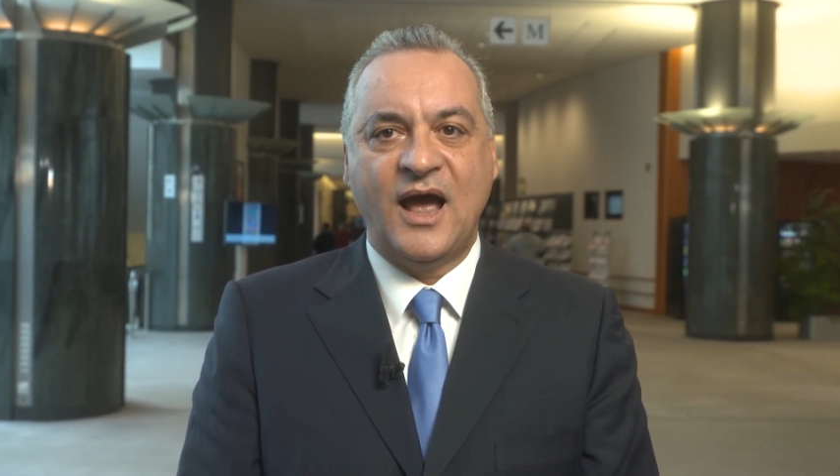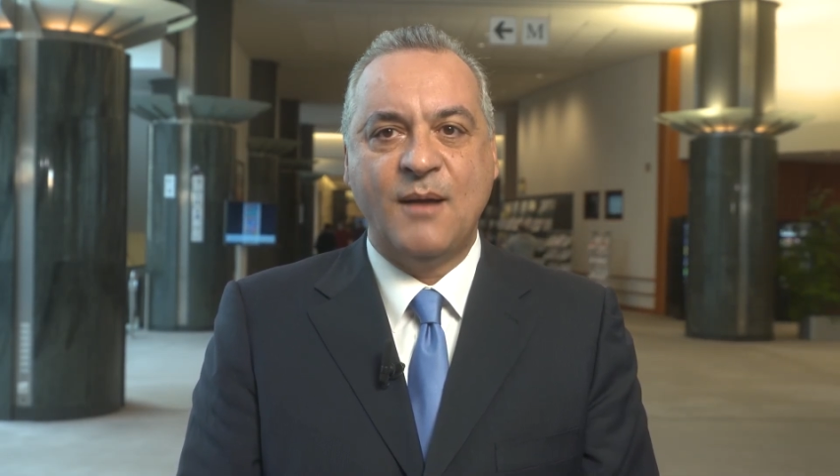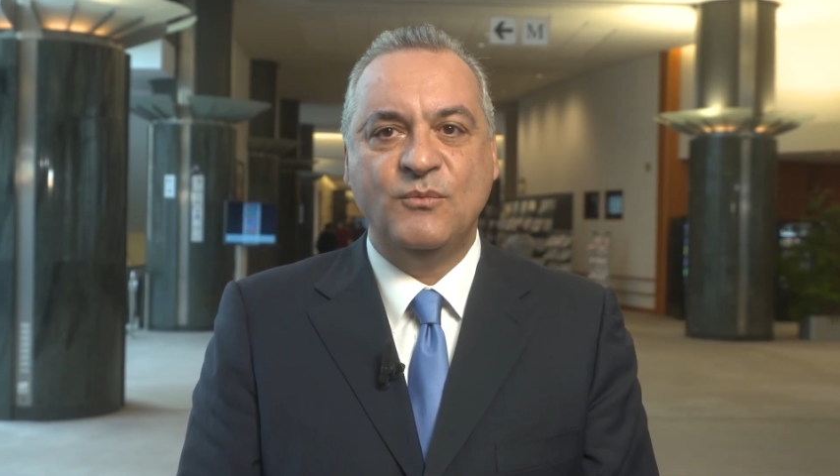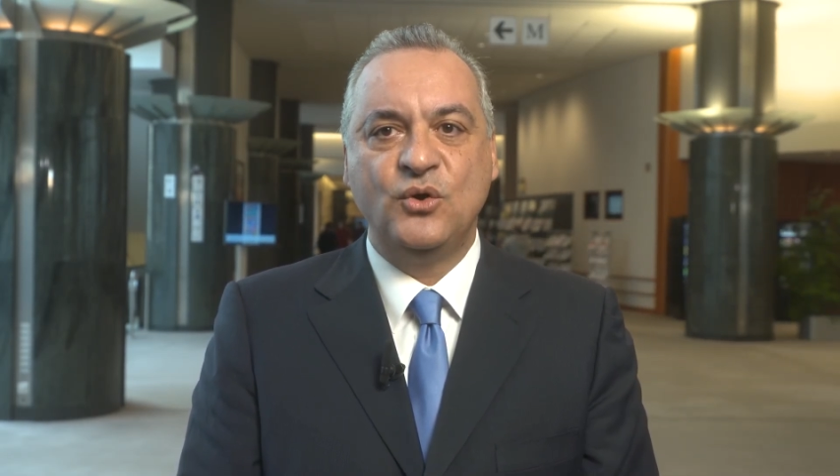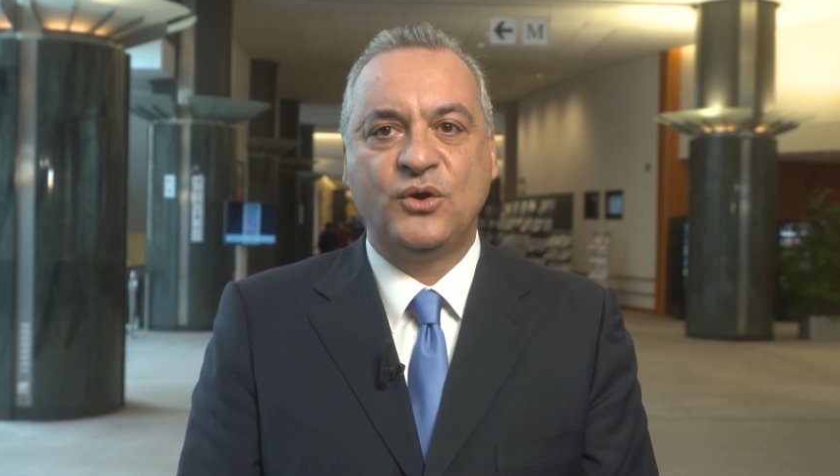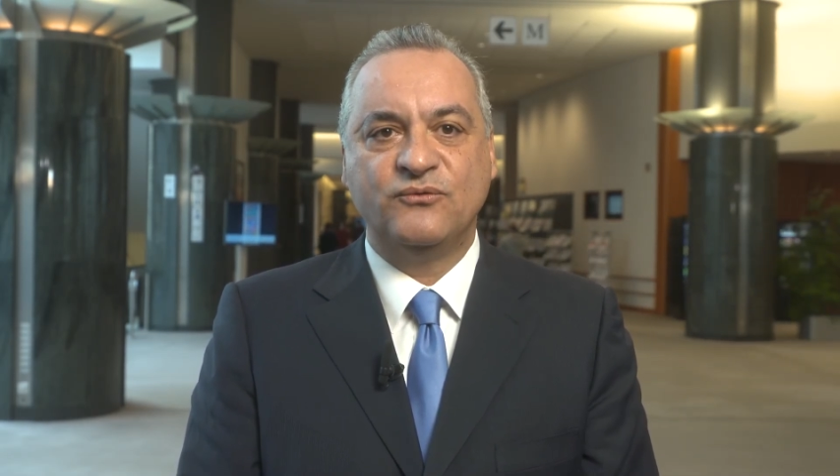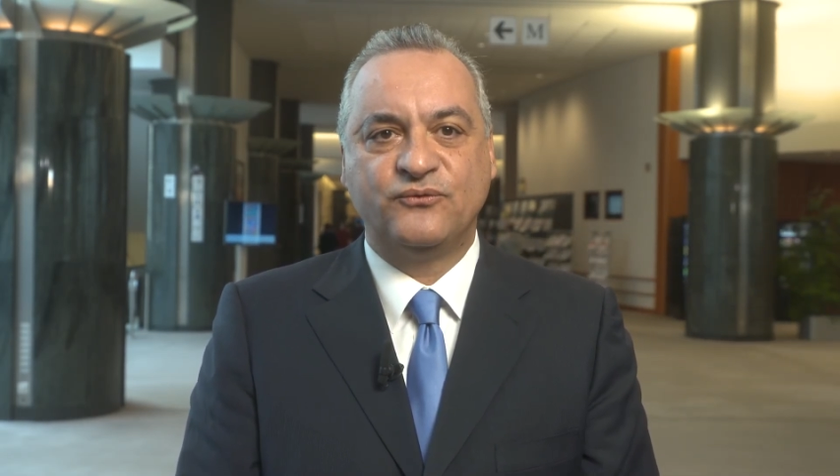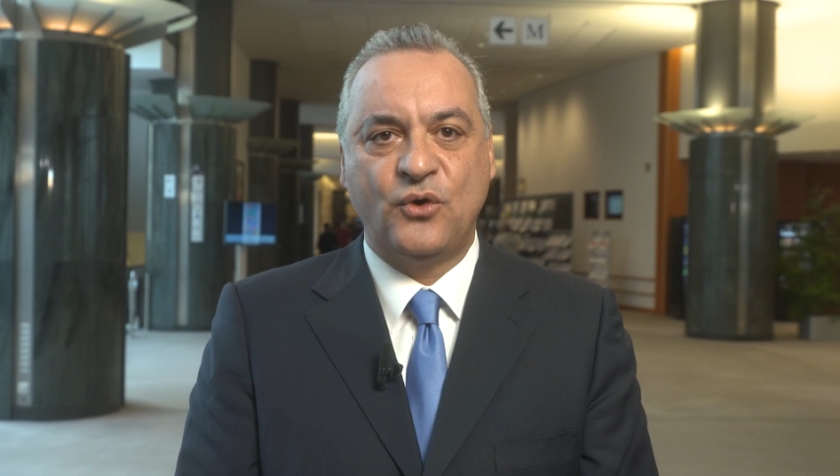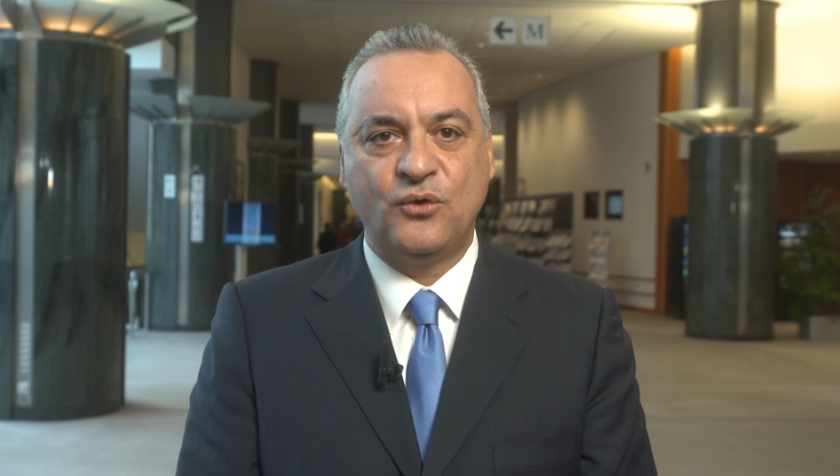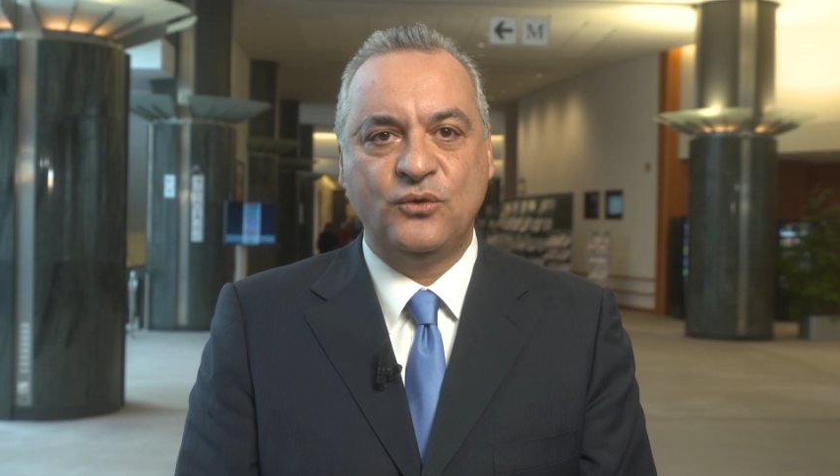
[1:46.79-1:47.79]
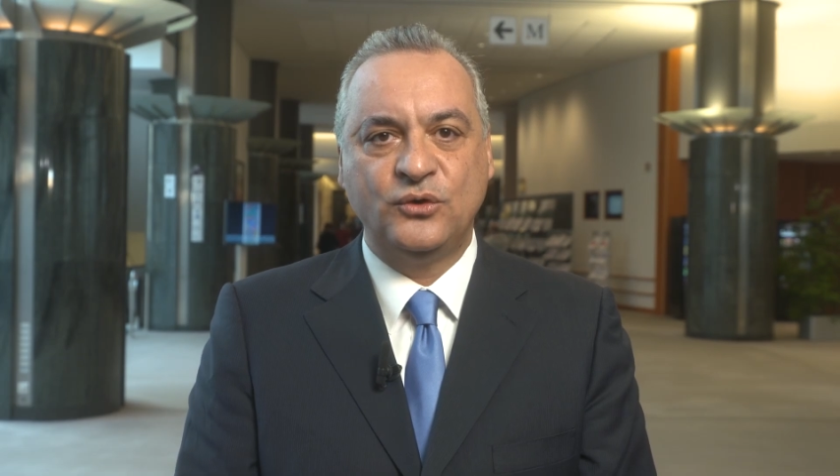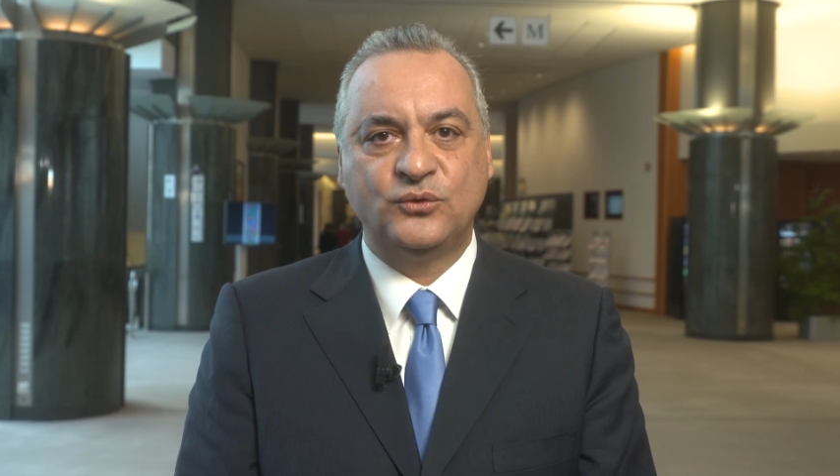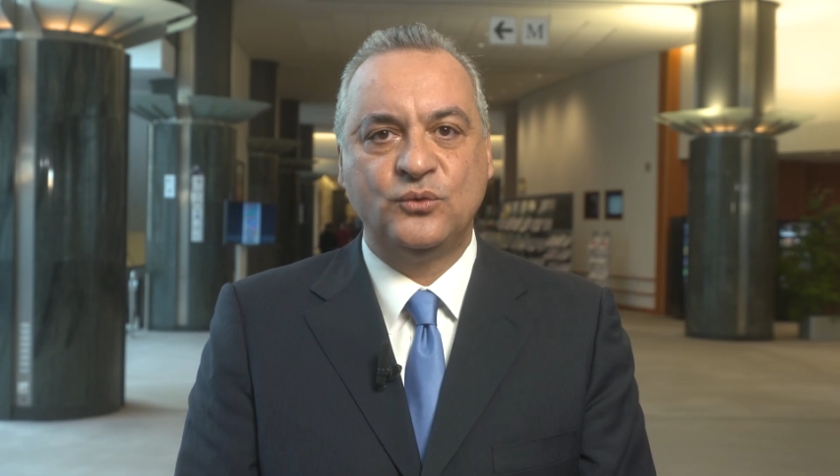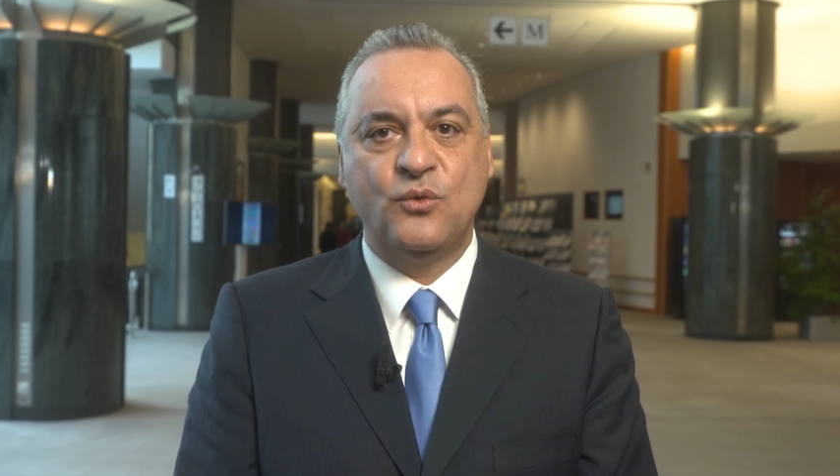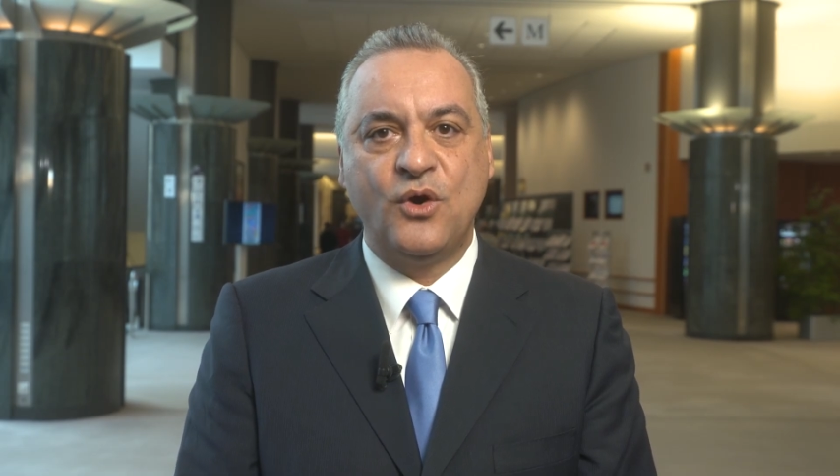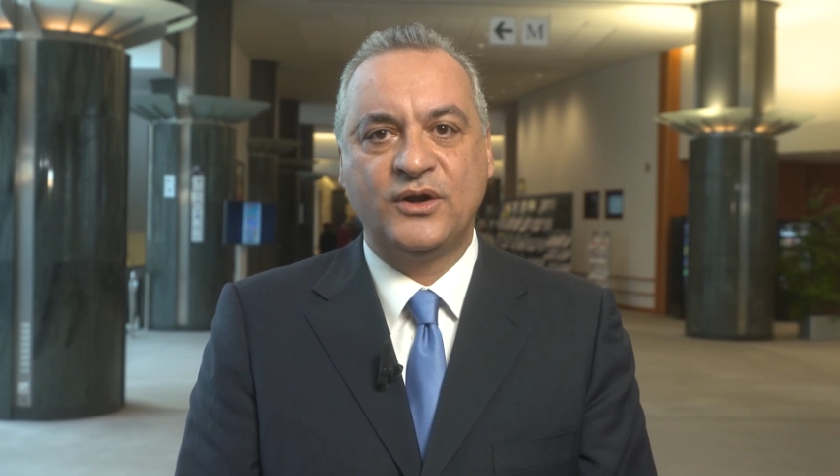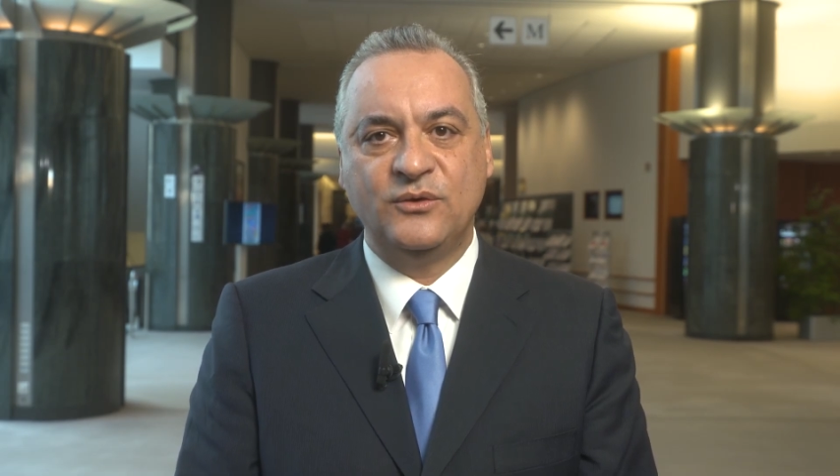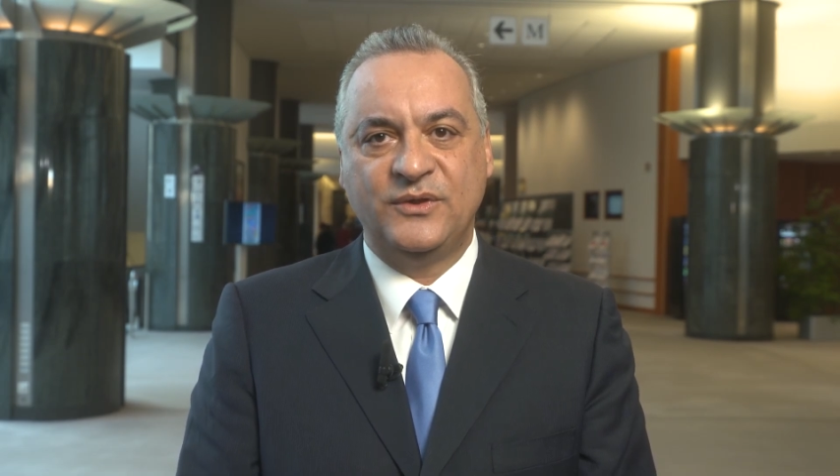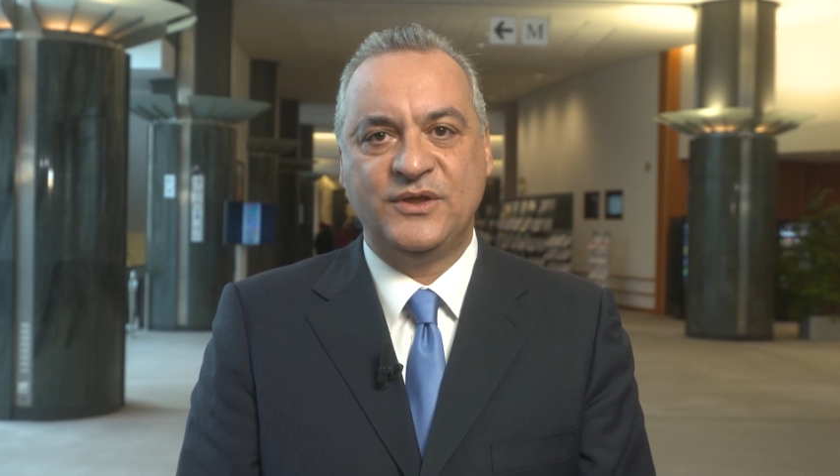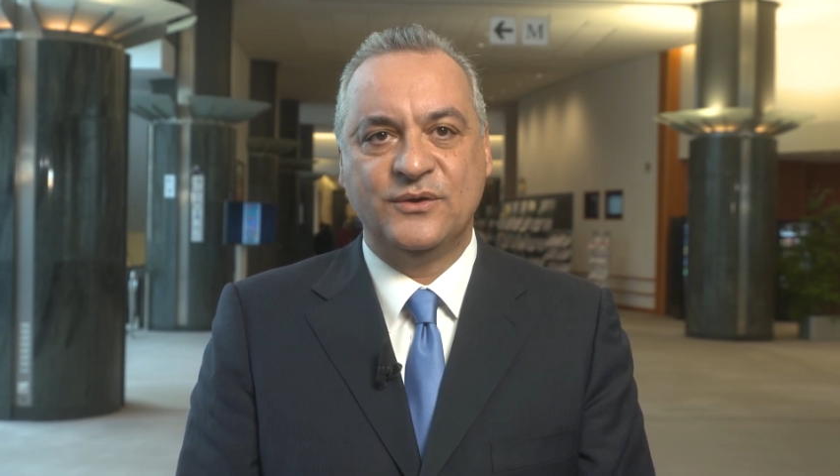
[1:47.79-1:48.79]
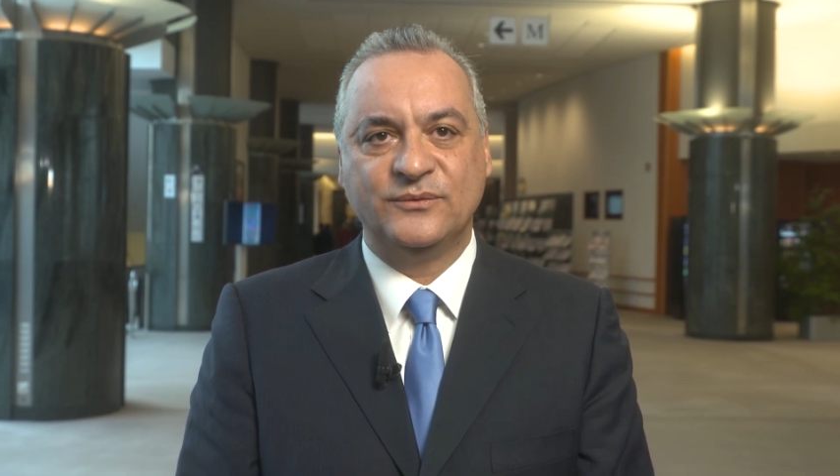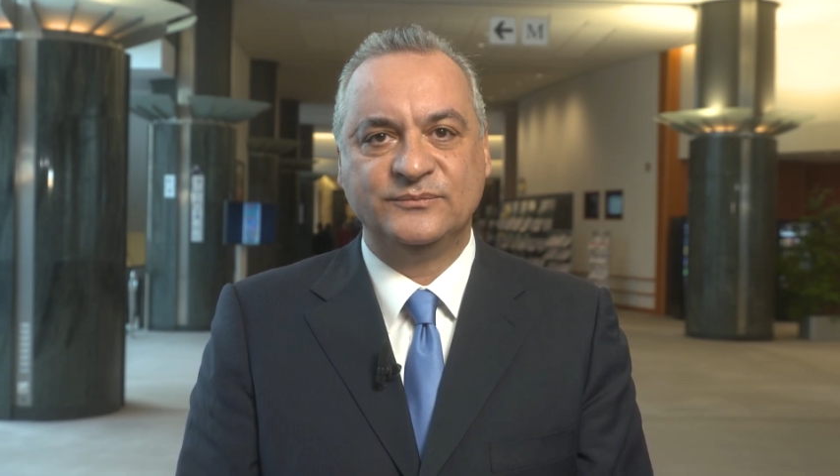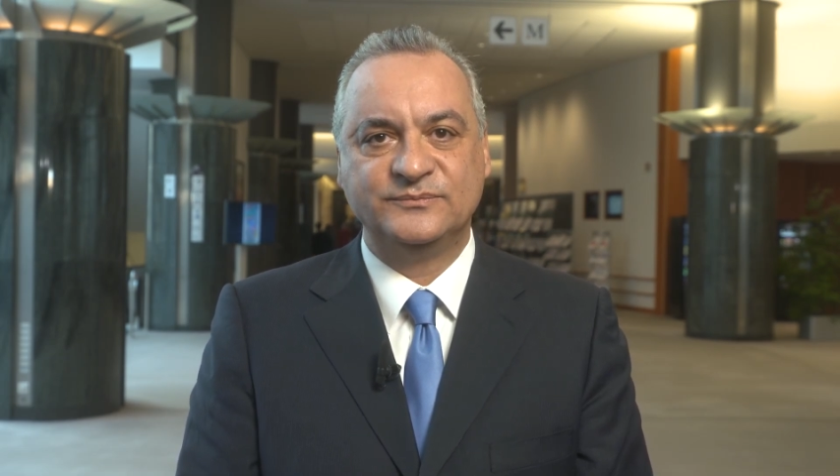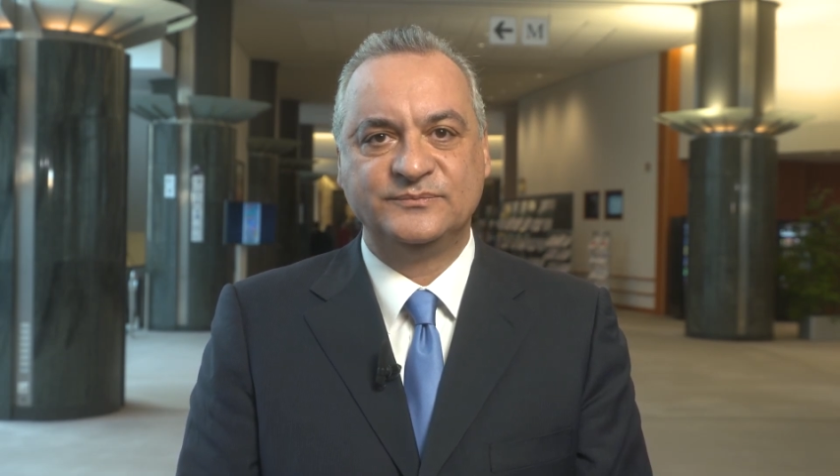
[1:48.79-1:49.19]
I'm looking forward to working with you.